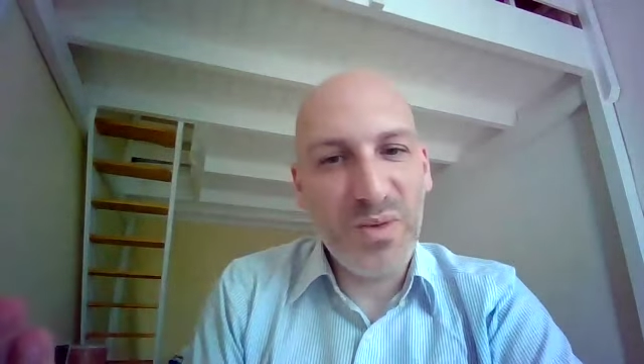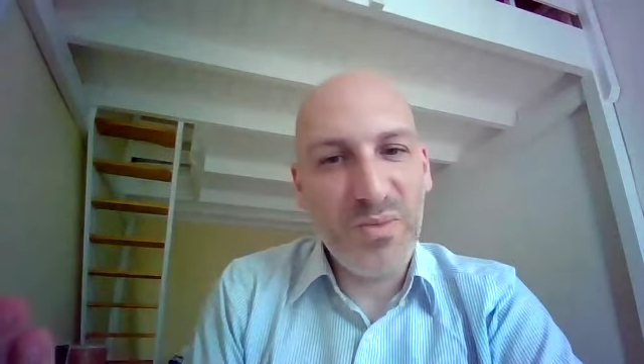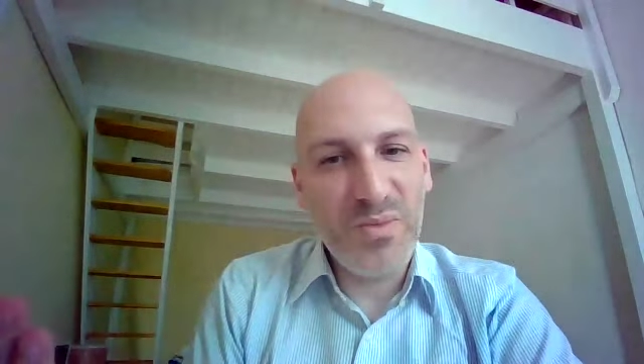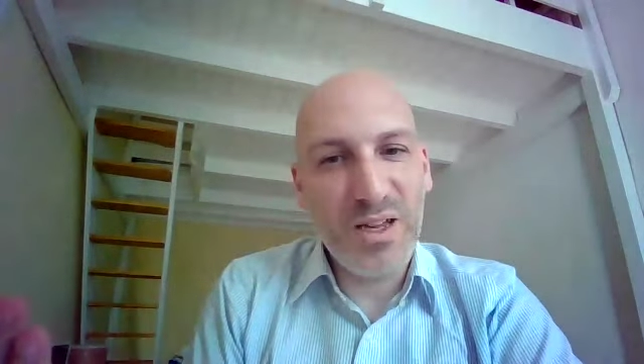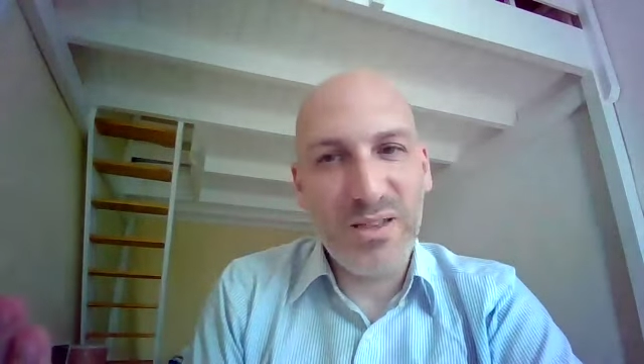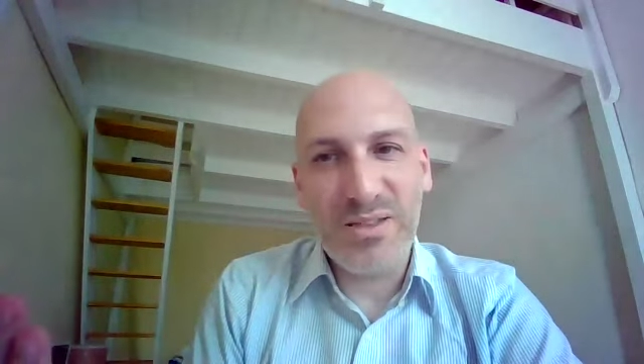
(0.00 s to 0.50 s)

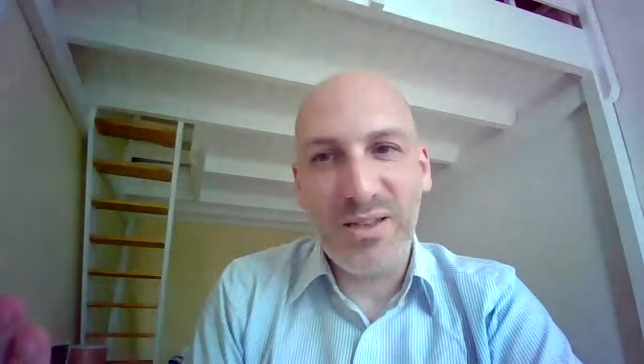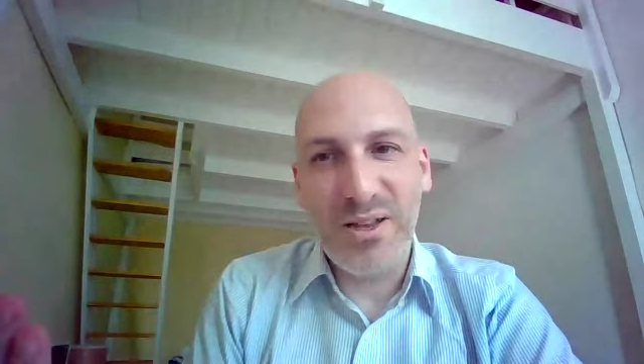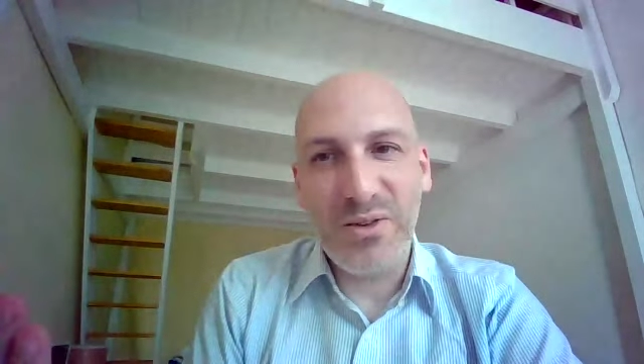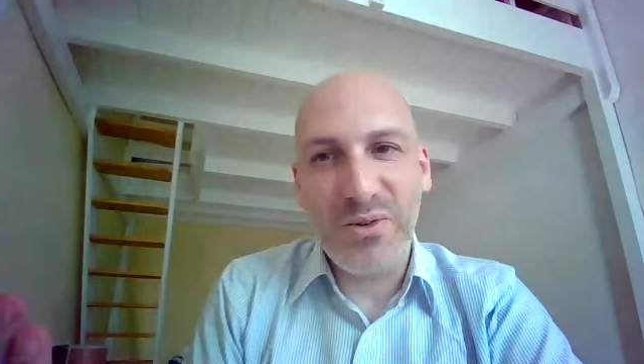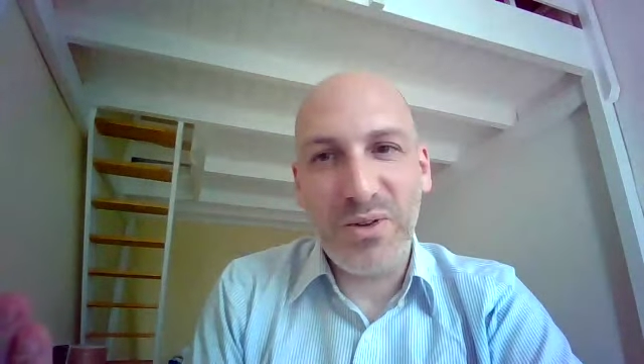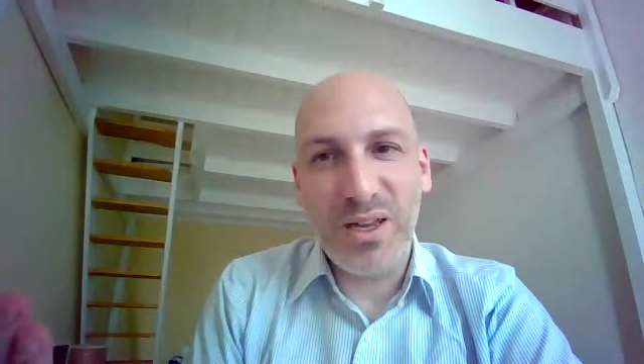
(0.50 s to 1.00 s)
Maybe
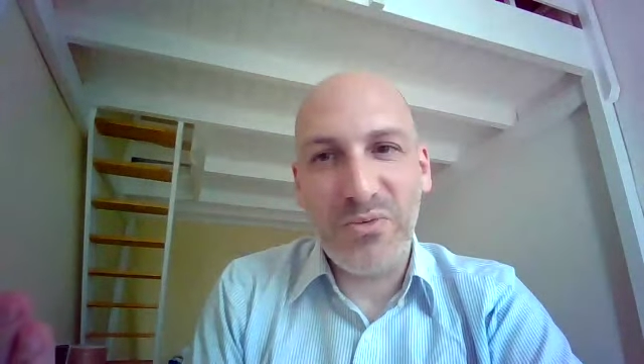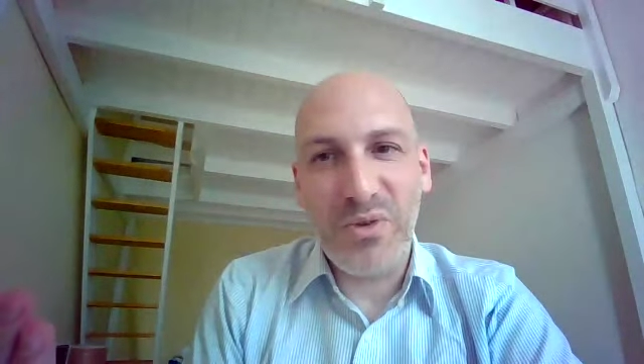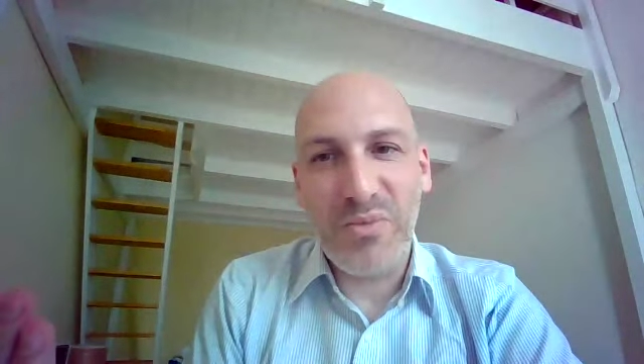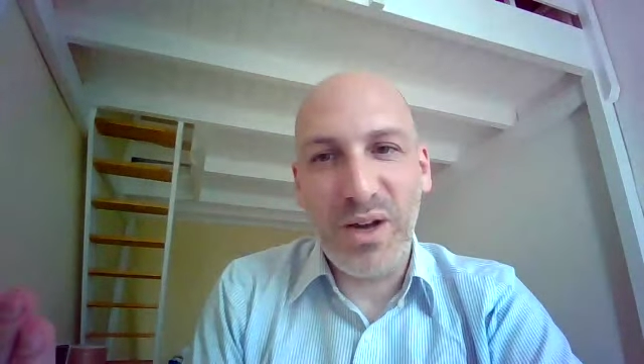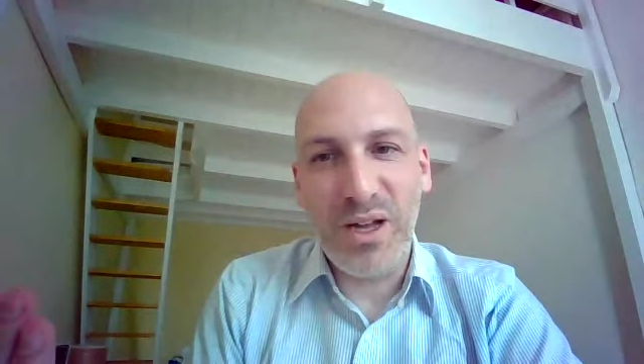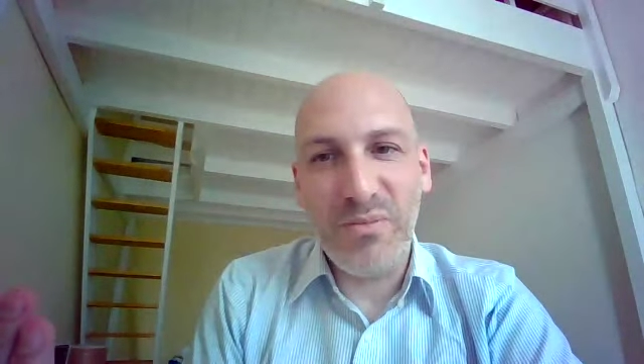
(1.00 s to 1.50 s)
Christina, you can
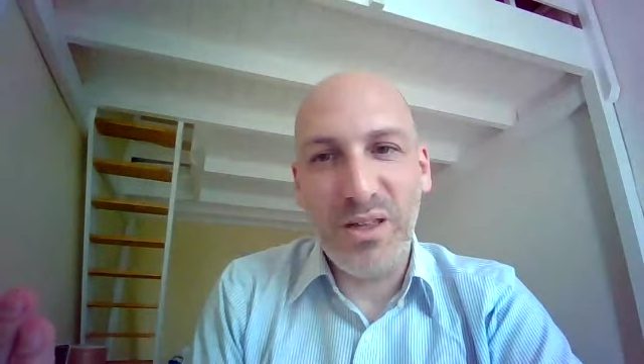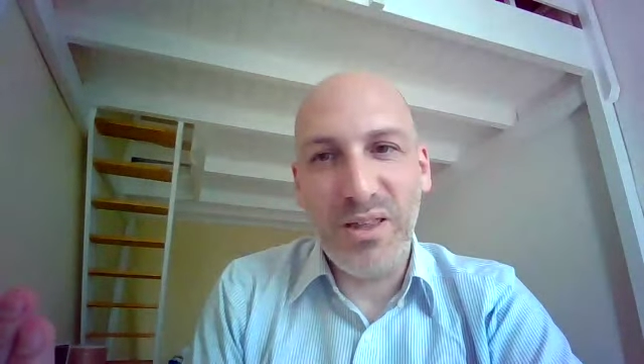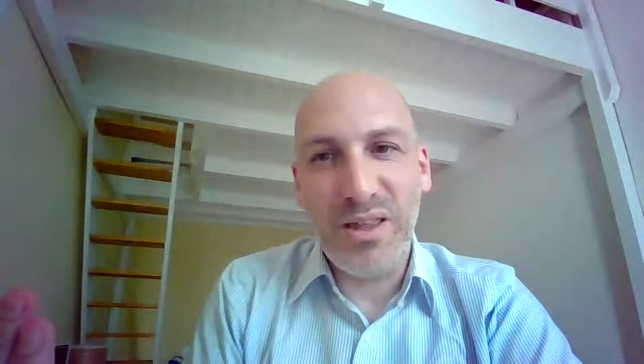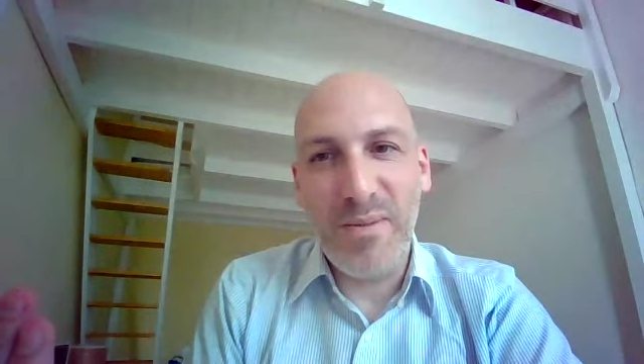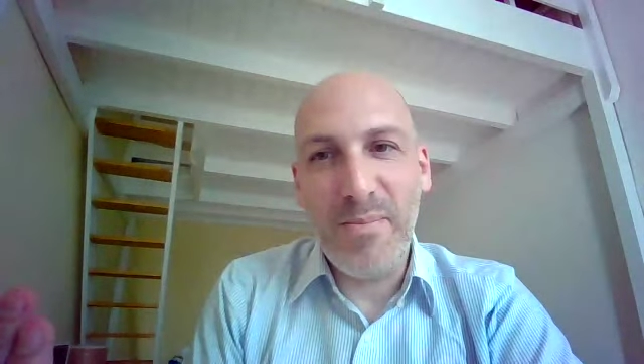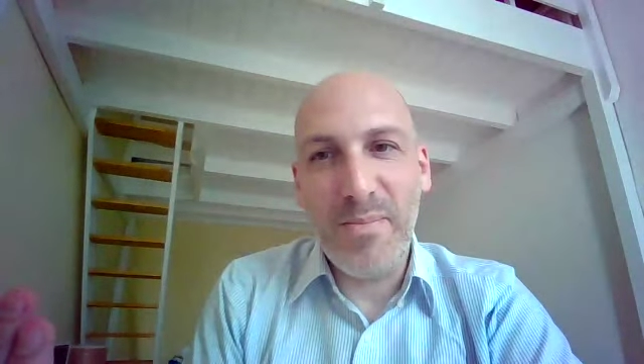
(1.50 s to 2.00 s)
remind
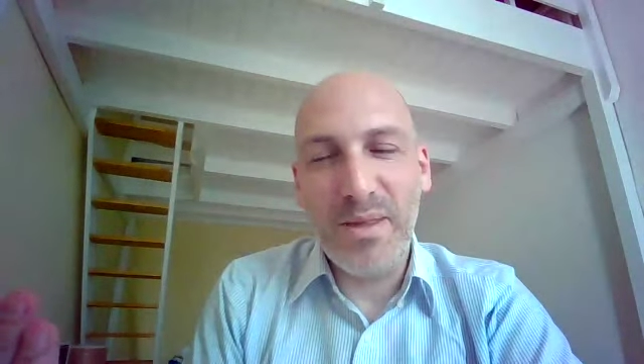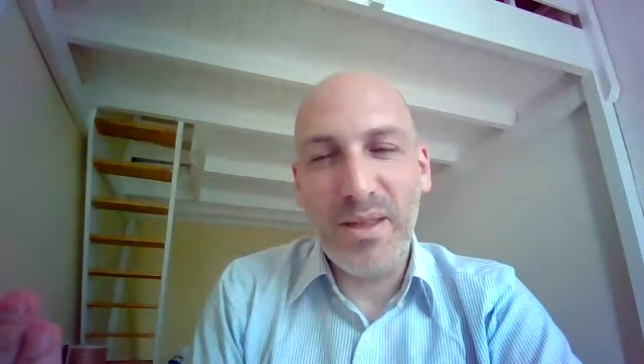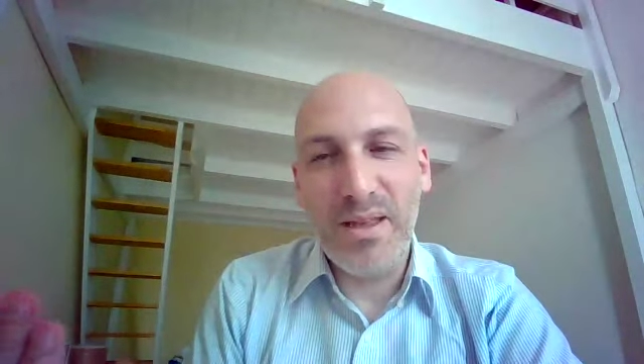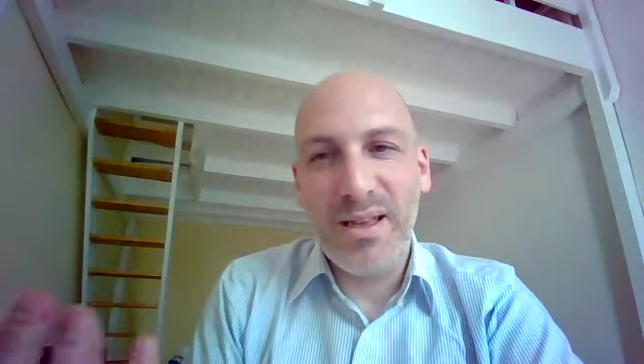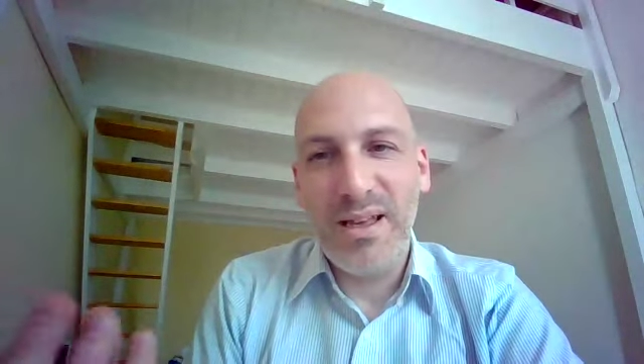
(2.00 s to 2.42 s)
me them.